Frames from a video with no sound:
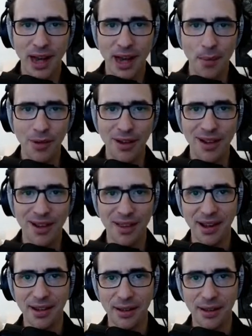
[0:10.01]
I'm really
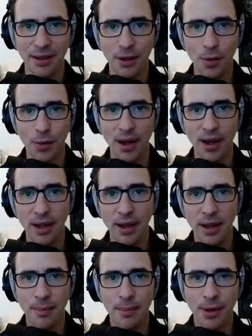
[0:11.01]
excited. You know why?
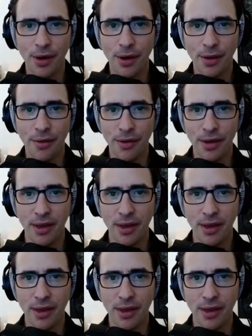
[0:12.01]
Because of this